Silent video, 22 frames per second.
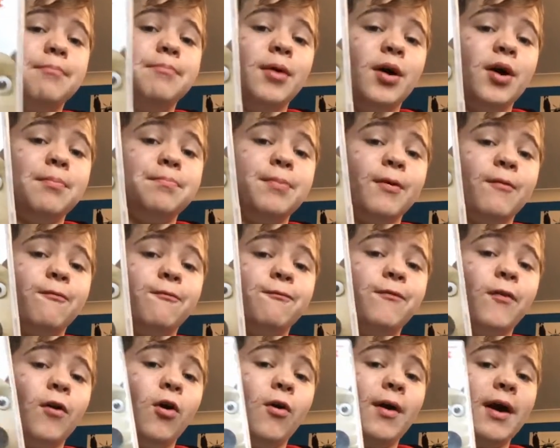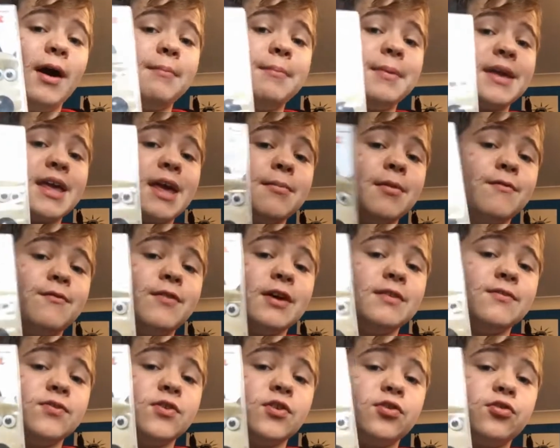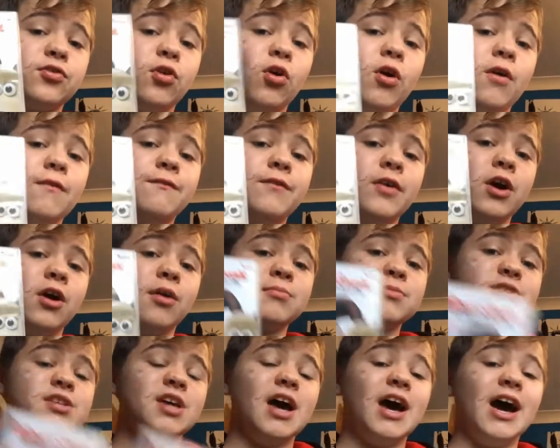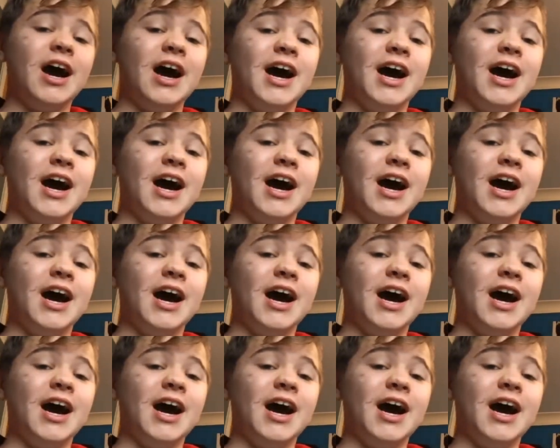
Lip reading: but before I became a fan of the short films,